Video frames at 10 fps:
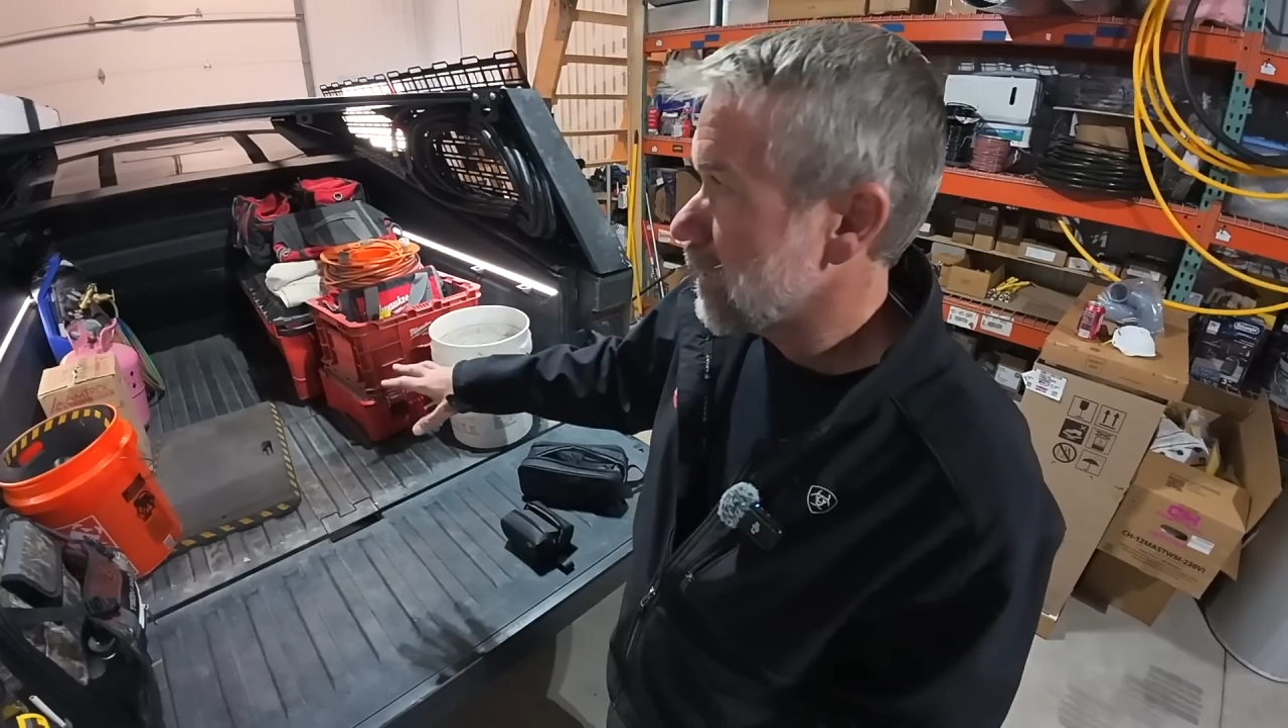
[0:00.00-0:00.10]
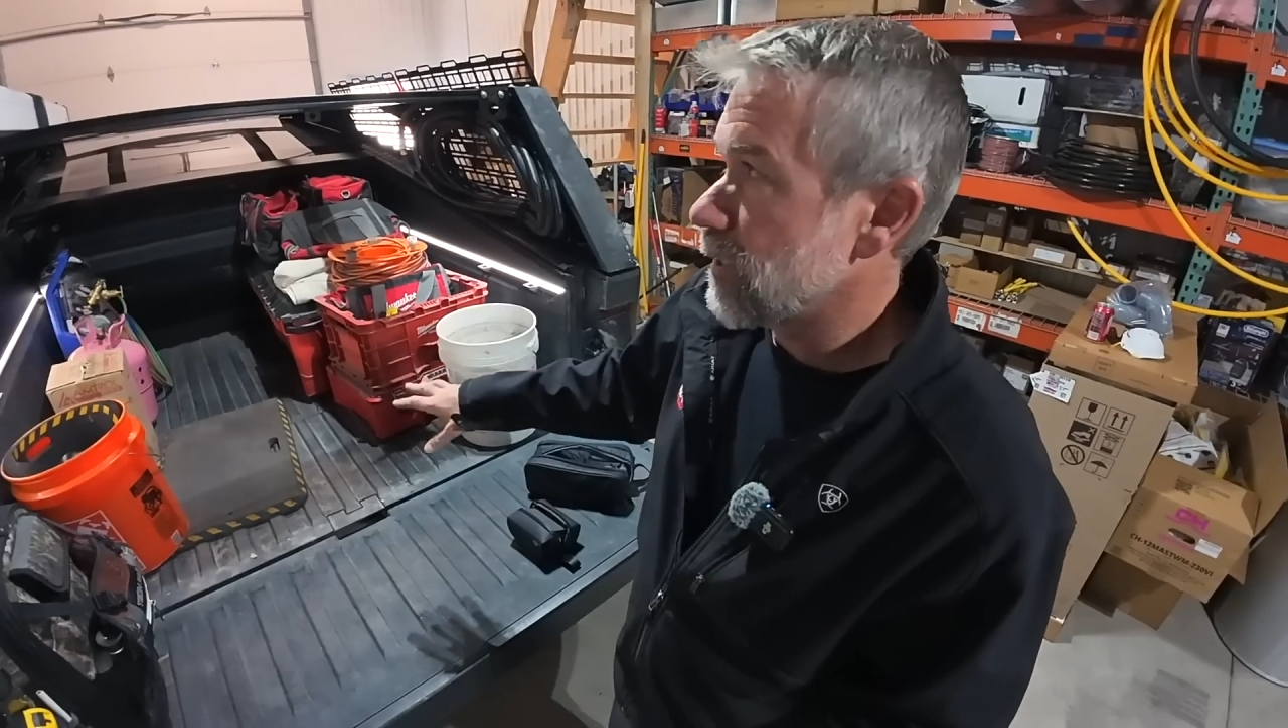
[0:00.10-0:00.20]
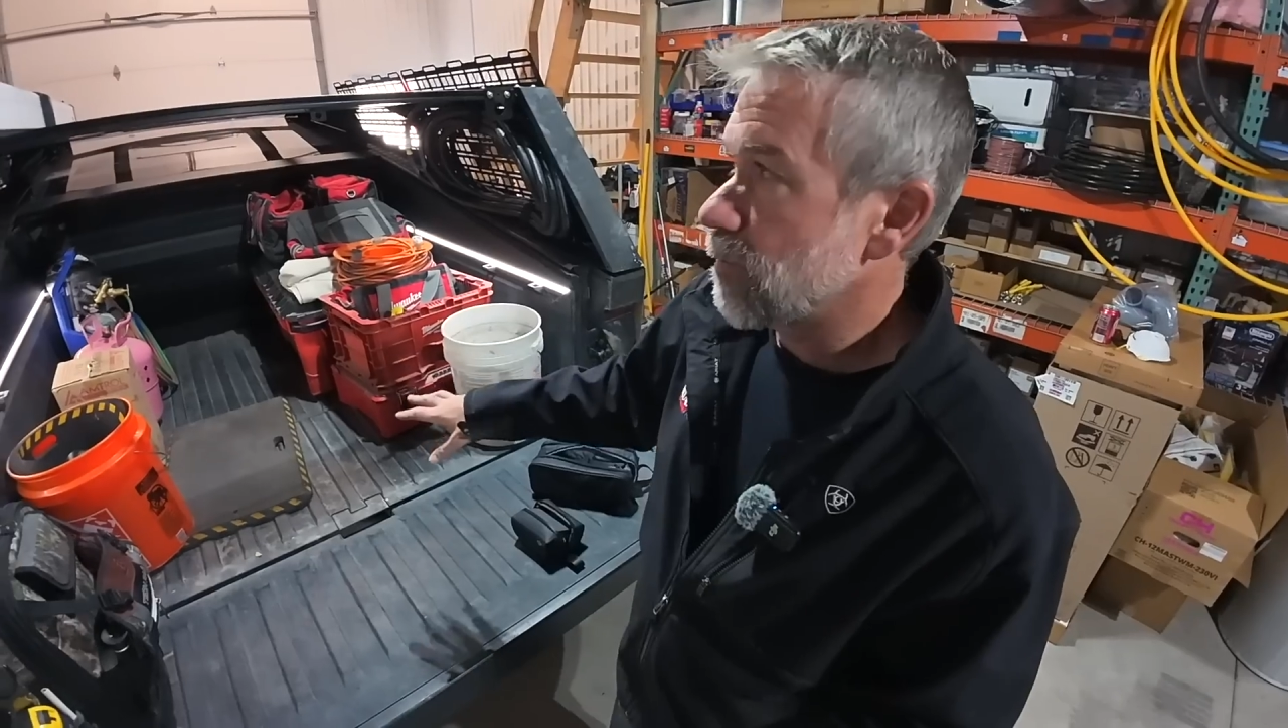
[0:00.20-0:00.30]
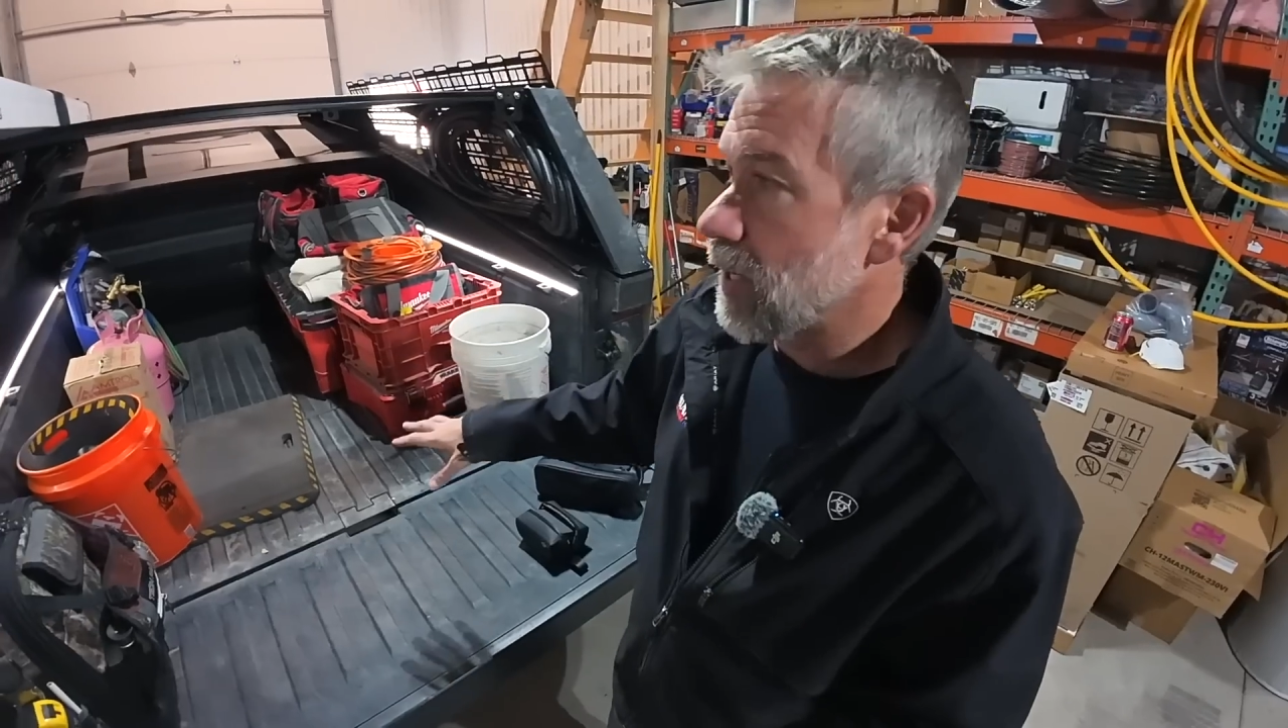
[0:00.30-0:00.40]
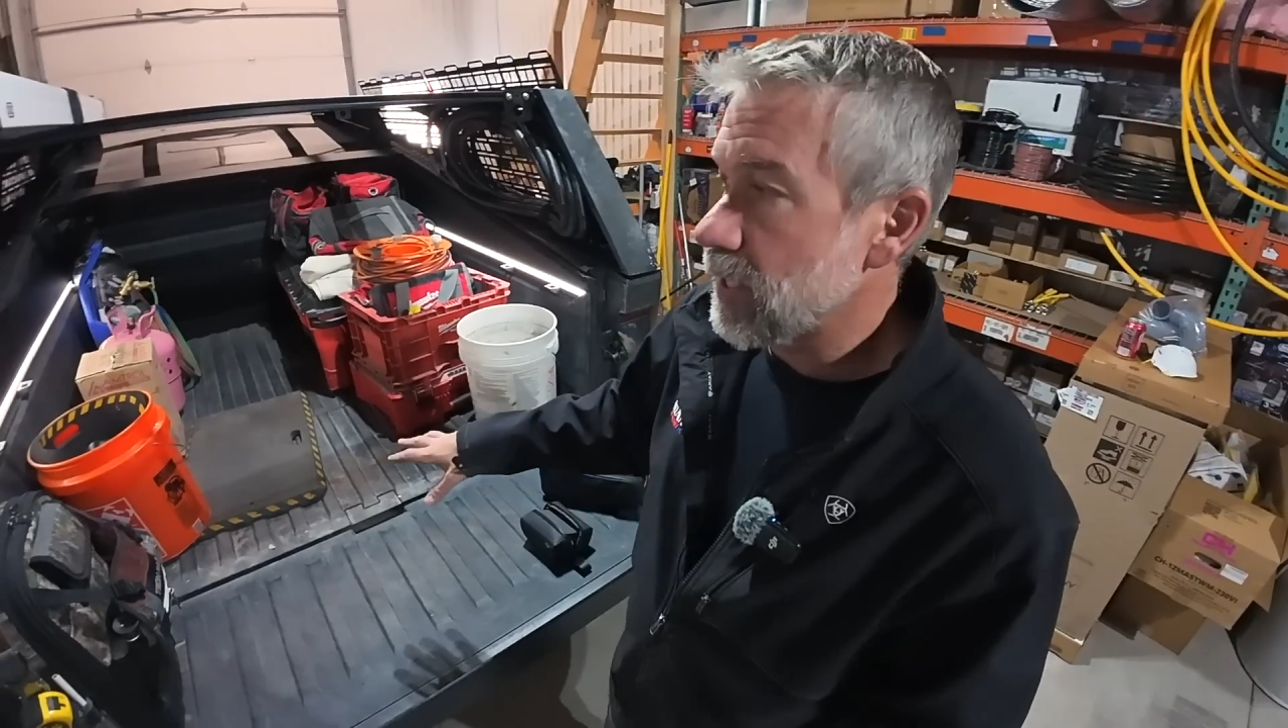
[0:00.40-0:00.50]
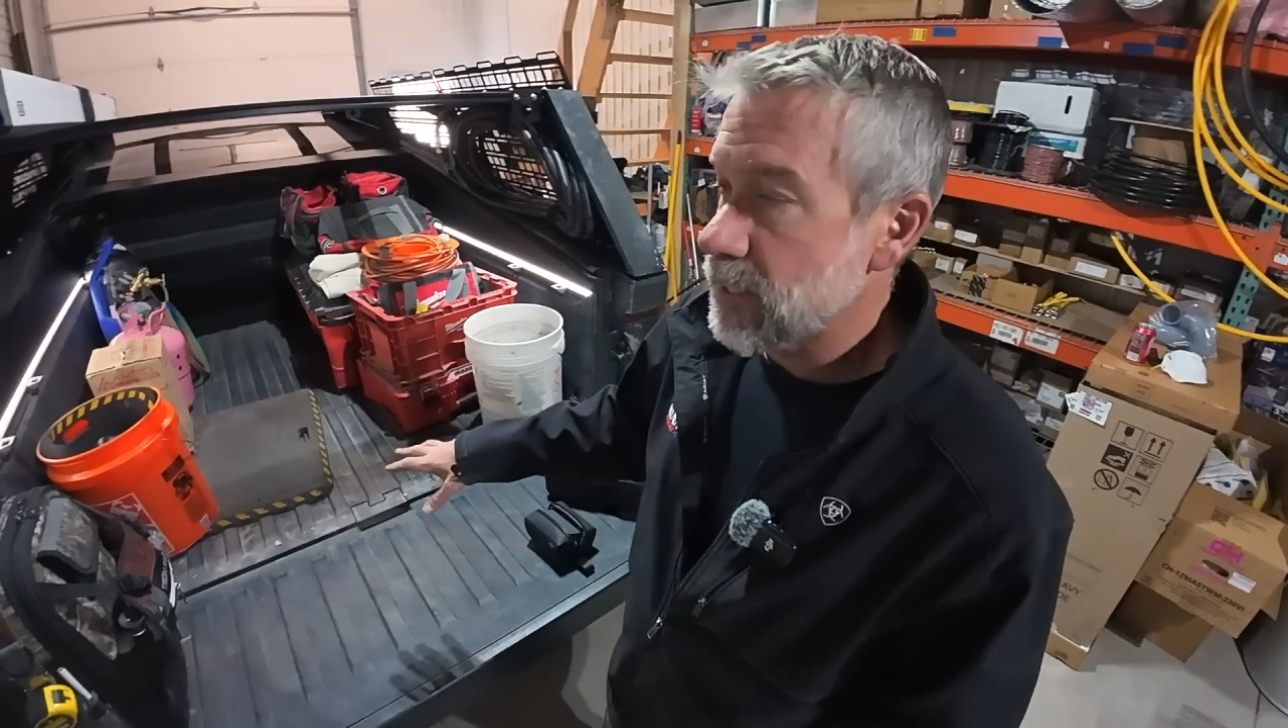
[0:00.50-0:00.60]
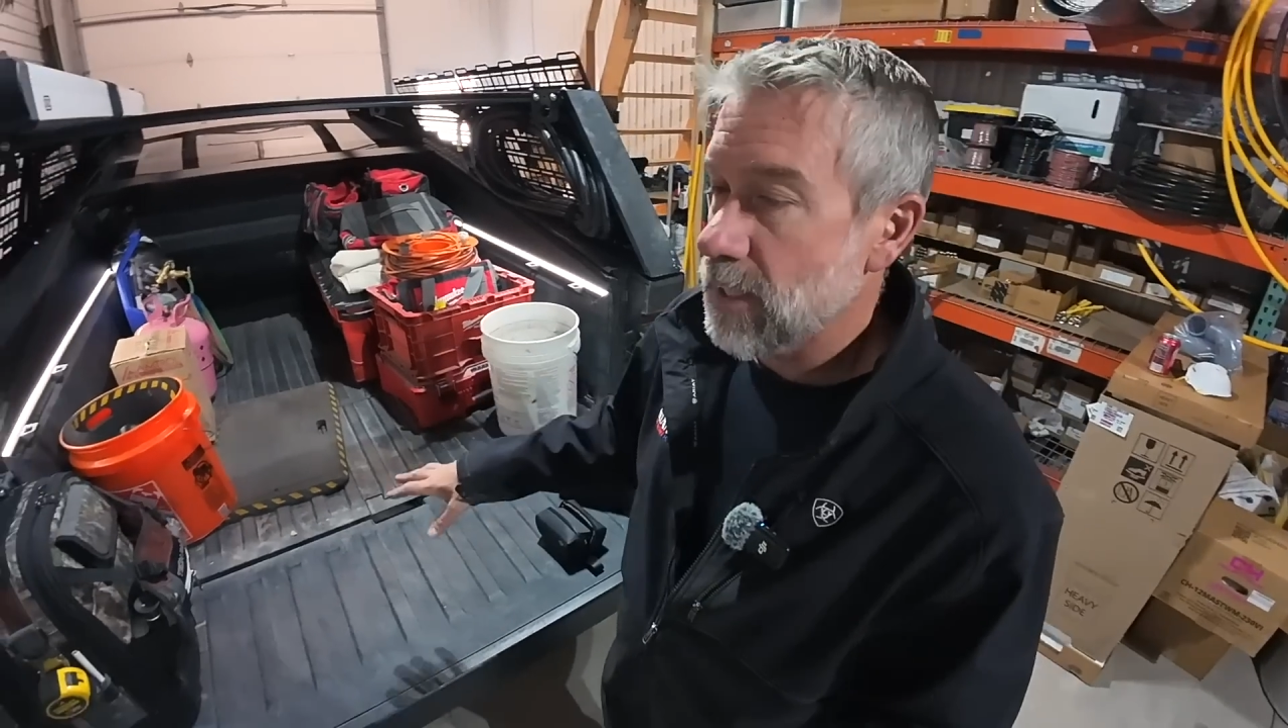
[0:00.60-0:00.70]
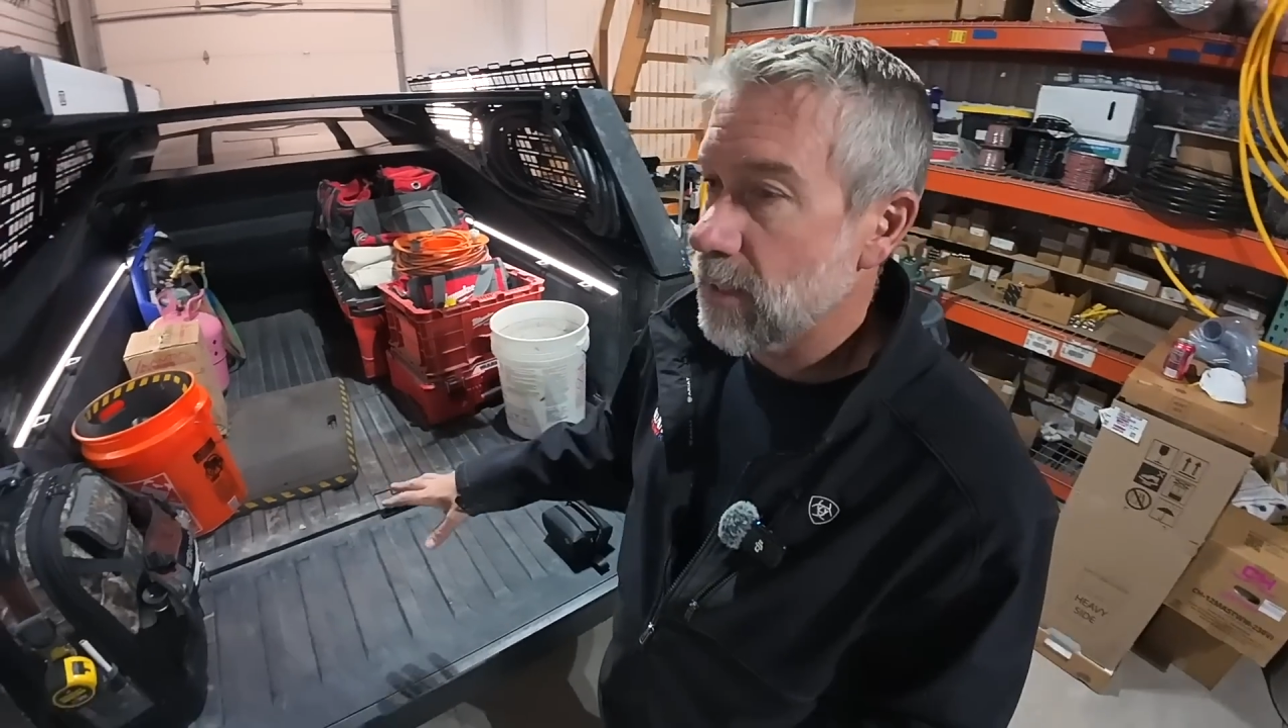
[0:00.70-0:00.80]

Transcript: of space.